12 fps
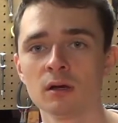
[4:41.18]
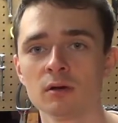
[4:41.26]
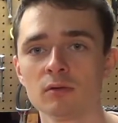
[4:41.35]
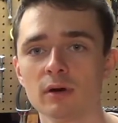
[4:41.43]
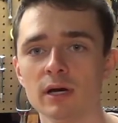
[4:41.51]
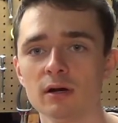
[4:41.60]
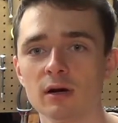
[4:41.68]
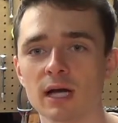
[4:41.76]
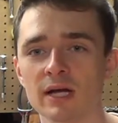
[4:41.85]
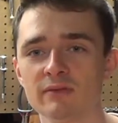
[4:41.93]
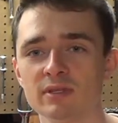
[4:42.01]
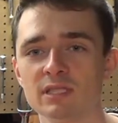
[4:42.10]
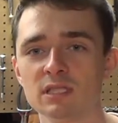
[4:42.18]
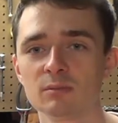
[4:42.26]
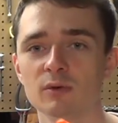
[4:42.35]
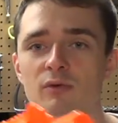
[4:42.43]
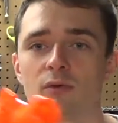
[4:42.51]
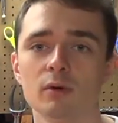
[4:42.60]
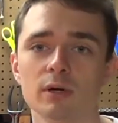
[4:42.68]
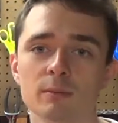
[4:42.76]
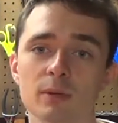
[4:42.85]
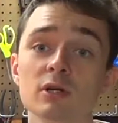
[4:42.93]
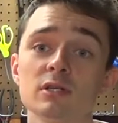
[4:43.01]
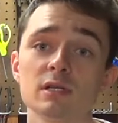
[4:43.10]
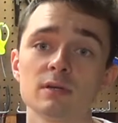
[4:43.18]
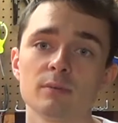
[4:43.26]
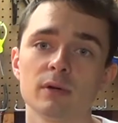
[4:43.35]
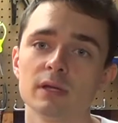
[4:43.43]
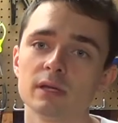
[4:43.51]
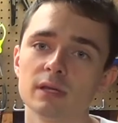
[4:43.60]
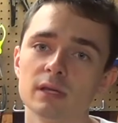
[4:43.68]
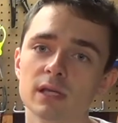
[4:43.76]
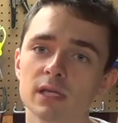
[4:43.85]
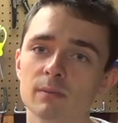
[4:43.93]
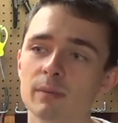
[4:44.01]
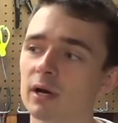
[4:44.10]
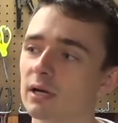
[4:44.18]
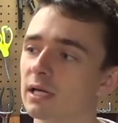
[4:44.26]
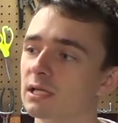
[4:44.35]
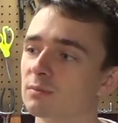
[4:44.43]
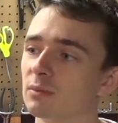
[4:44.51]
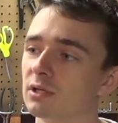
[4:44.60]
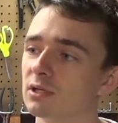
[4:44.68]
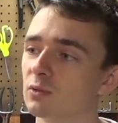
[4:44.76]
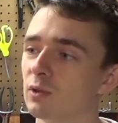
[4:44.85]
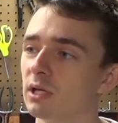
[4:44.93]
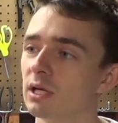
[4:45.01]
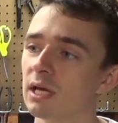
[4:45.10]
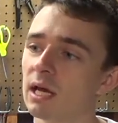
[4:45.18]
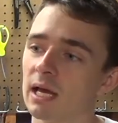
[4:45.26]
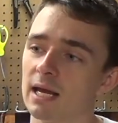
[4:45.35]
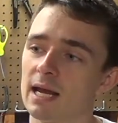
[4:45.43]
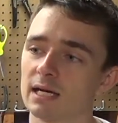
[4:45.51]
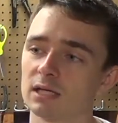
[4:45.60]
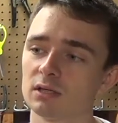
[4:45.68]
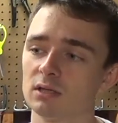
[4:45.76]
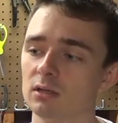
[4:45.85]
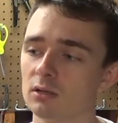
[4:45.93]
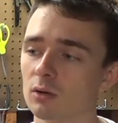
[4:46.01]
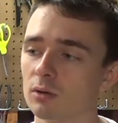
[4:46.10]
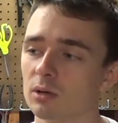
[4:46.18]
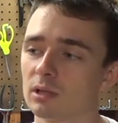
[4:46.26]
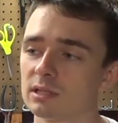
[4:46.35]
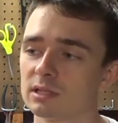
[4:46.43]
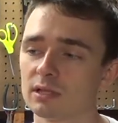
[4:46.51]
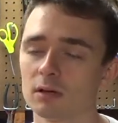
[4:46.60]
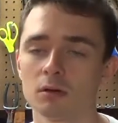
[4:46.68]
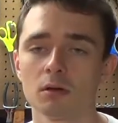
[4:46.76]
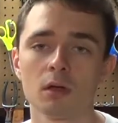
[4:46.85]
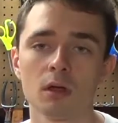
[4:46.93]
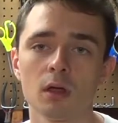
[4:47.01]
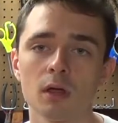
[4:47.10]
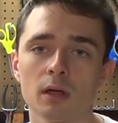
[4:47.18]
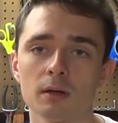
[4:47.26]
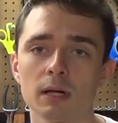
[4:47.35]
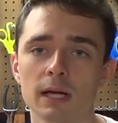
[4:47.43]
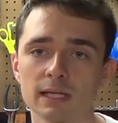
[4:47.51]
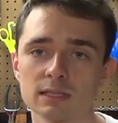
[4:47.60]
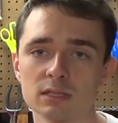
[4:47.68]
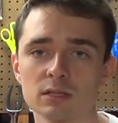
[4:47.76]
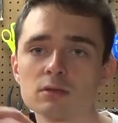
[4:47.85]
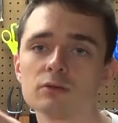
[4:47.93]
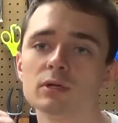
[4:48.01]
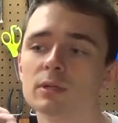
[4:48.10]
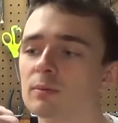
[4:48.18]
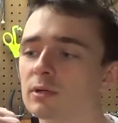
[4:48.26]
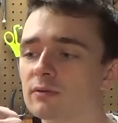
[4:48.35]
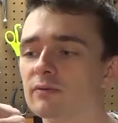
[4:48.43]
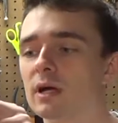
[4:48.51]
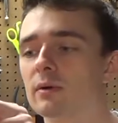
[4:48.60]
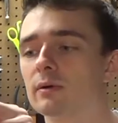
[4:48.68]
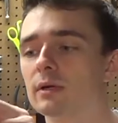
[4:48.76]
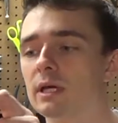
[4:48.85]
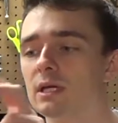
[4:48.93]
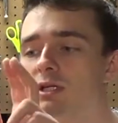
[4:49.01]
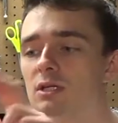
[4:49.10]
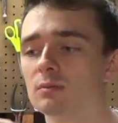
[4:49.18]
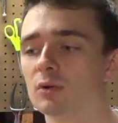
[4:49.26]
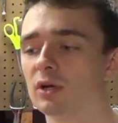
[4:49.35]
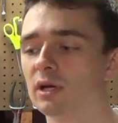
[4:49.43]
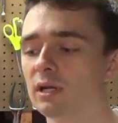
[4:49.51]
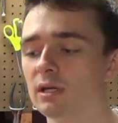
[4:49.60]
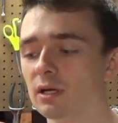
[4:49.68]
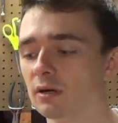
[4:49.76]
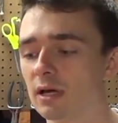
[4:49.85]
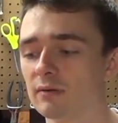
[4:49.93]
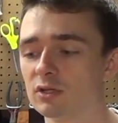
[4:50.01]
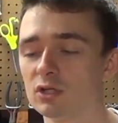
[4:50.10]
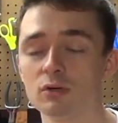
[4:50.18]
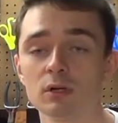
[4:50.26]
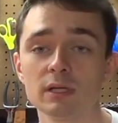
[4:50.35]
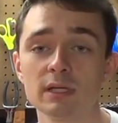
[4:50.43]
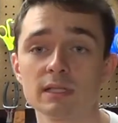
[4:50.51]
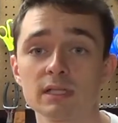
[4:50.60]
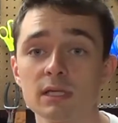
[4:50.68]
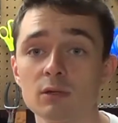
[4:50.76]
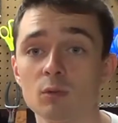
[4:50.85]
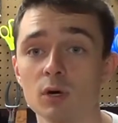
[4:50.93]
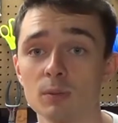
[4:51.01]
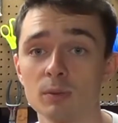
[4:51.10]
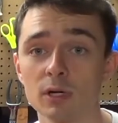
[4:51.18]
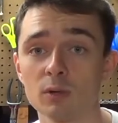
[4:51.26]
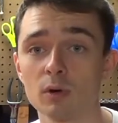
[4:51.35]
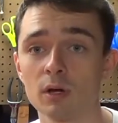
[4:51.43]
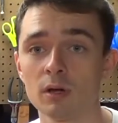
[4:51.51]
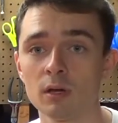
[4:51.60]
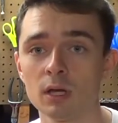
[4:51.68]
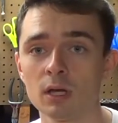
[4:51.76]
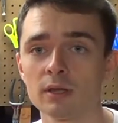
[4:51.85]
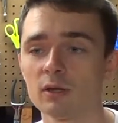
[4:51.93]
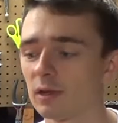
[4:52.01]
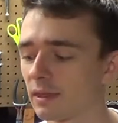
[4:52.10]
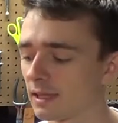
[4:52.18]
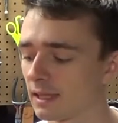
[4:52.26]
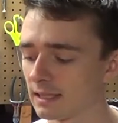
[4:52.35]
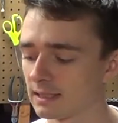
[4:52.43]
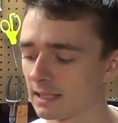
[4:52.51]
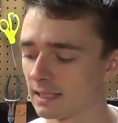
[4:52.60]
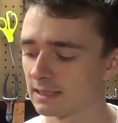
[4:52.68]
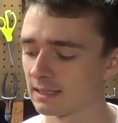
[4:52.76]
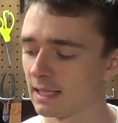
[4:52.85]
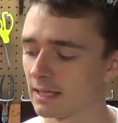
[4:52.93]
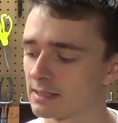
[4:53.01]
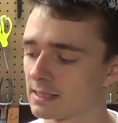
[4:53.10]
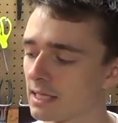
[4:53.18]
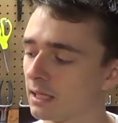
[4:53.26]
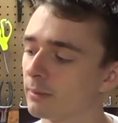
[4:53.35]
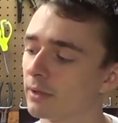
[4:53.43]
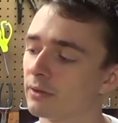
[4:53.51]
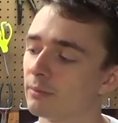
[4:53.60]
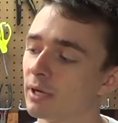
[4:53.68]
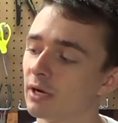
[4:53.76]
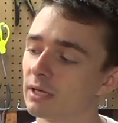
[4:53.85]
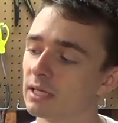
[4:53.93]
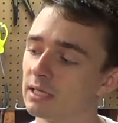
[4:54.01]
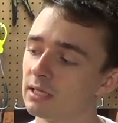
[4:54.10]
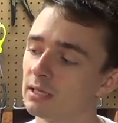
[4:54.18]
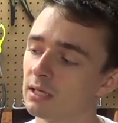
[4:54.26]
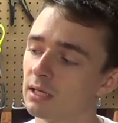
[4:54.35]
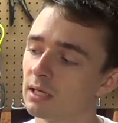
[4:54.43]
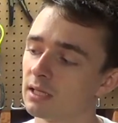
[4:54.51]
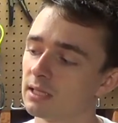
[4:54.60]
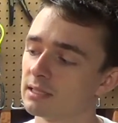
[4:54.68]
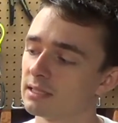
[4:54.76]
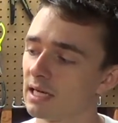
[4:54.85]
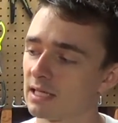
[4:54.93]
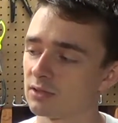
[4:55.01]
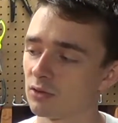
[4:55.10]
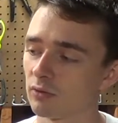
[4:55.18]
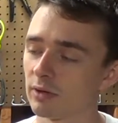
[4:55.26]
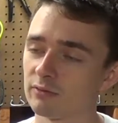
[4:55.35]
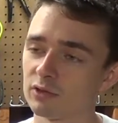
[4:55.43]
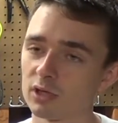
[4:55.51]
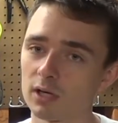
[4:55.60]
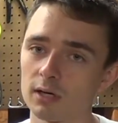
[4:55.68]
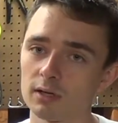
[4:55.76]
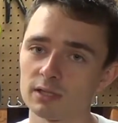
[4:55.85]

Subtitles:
Raider I haven't seen before in person, but the Barricade's pretty sweet. And actually, you know, you can still, I guess, 3D print a flywheel cage and put it in here and have it shoot elites, and it'd work pretty well. The only thing that's, I guess, a downside about the Barricade is it has no rev trigger.